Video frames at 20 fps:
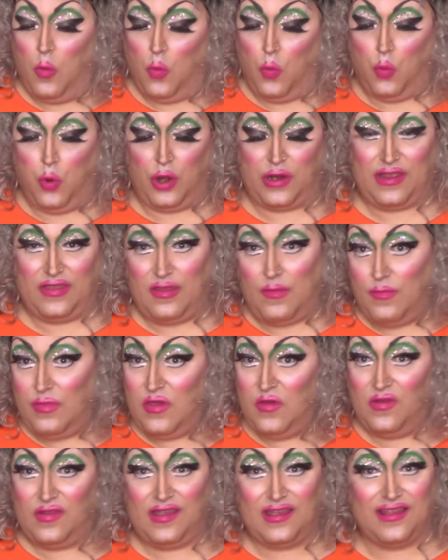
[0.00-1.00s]
work in the
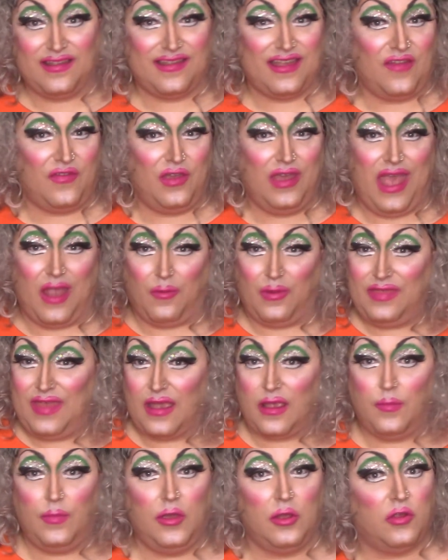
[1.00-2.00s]
music and stuff, you can't read
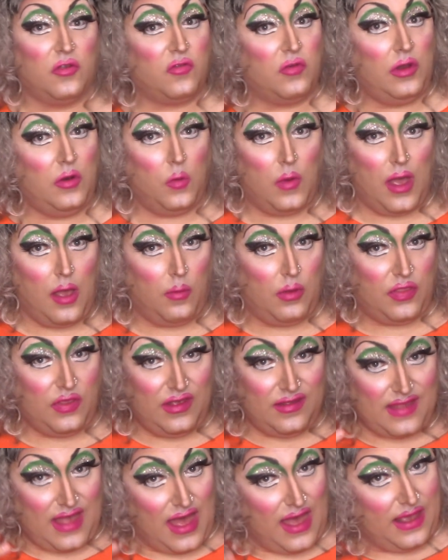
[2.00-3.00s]
that computer screen well with
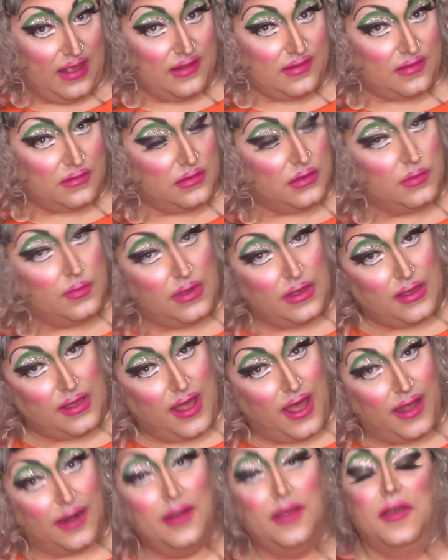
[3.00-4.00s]
these eyes. Oh, my
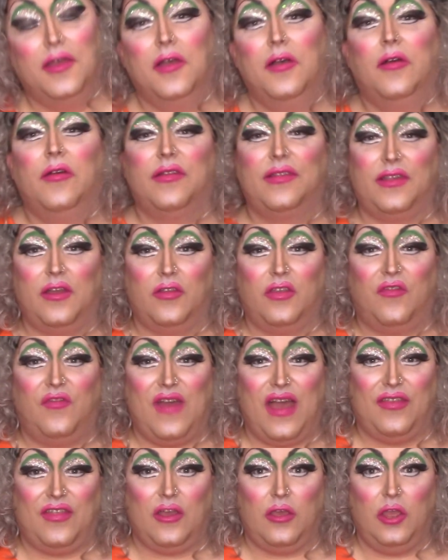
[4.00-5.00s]
God. So the
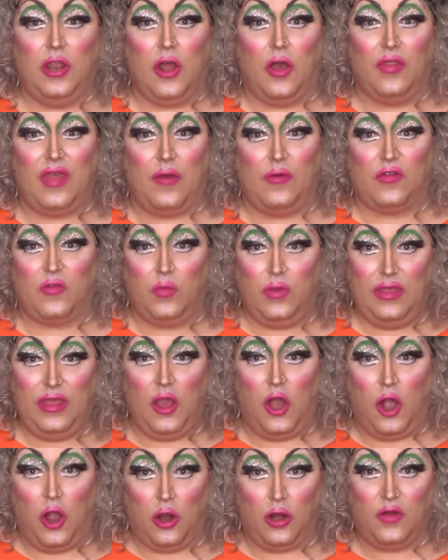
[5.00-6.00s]
fact that, that was really
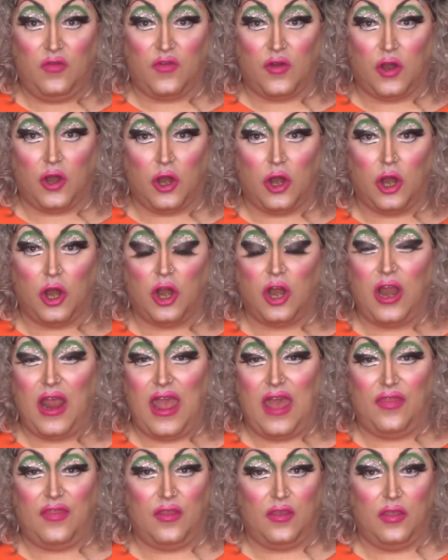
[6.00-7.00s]
hard for her,
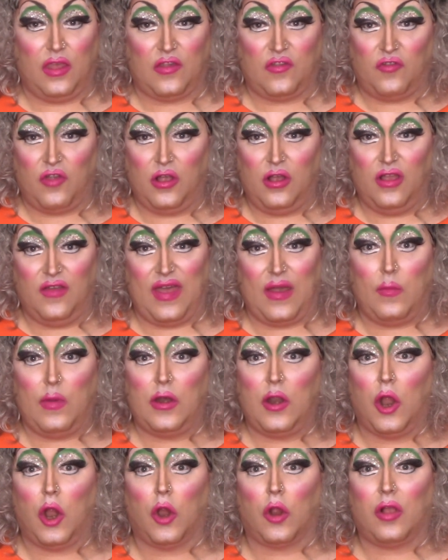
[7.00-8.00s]
and the struggle, like,
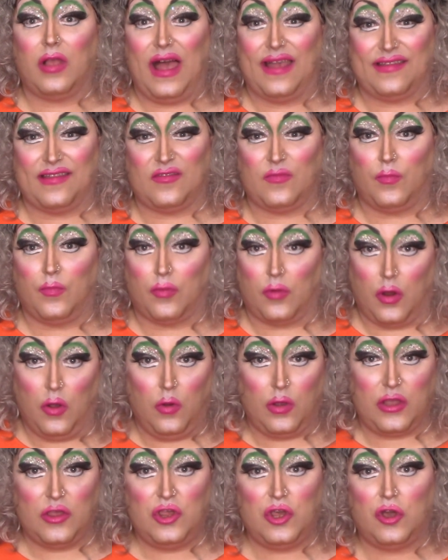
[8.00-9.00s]
when her glasses
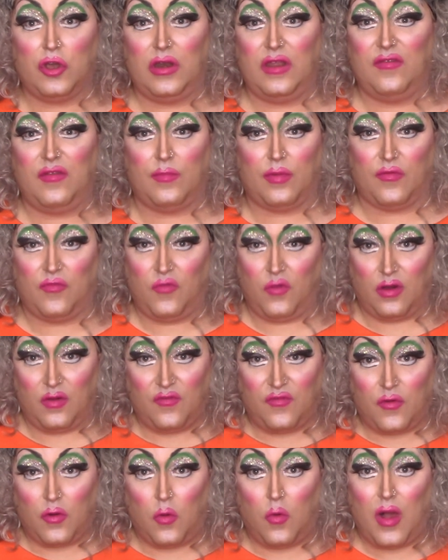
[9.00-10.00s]
broke and she couldn't even
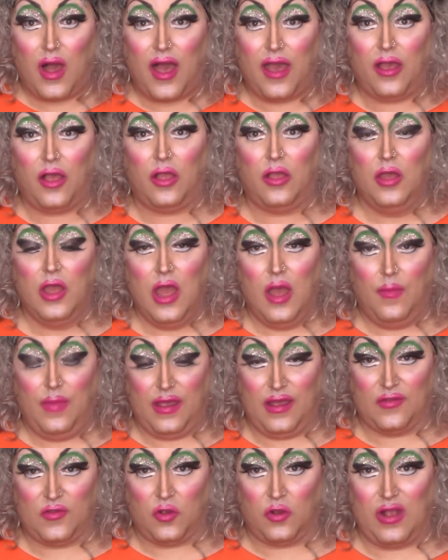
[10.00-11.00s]
perform for a while
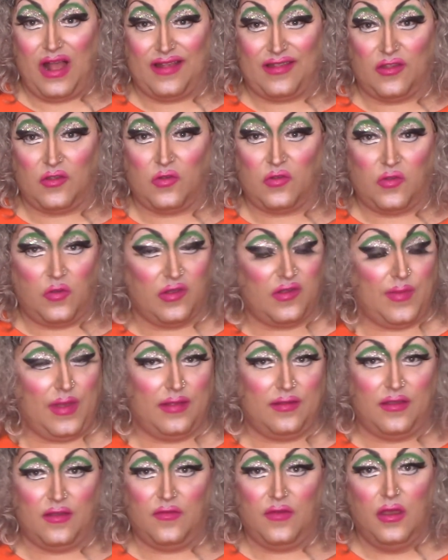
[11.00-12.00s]
because her glasses are so
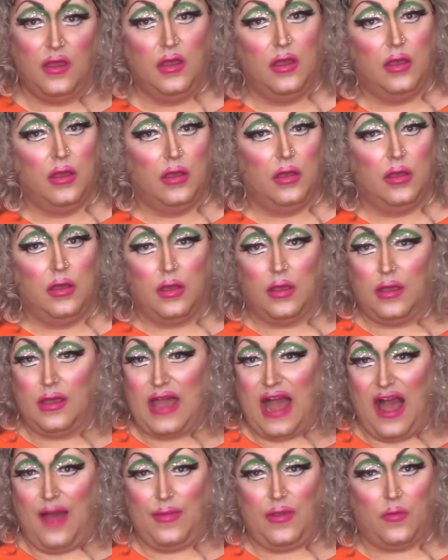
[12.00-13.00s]
expensive,
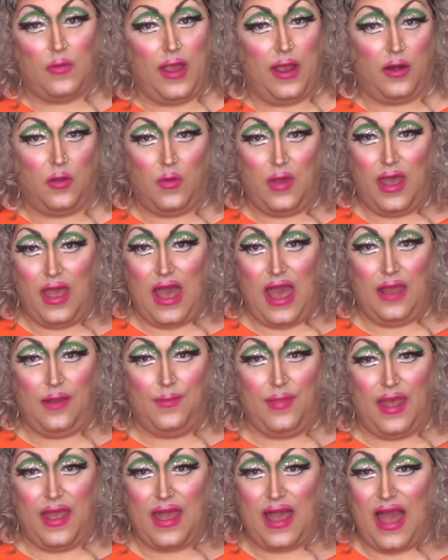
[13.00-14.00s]
got me right away.
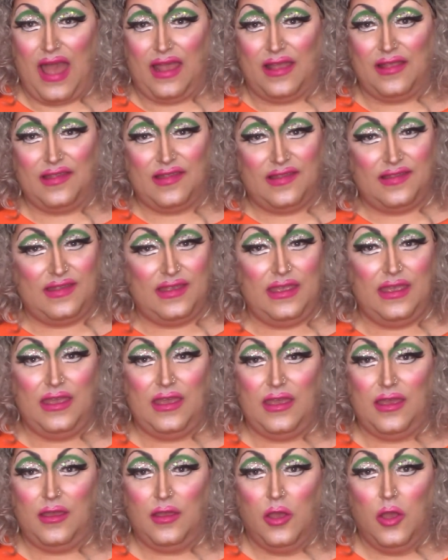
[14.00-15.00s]
I'm like, I can
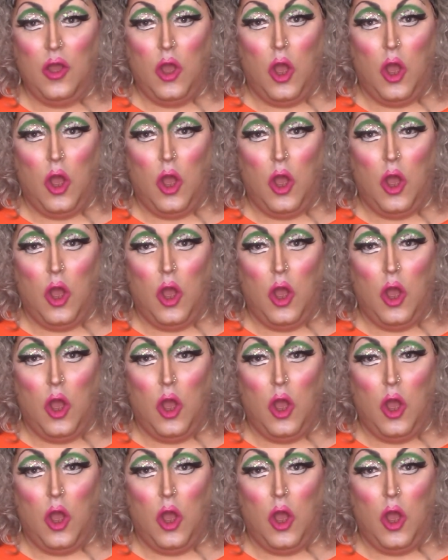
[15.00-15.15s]
see,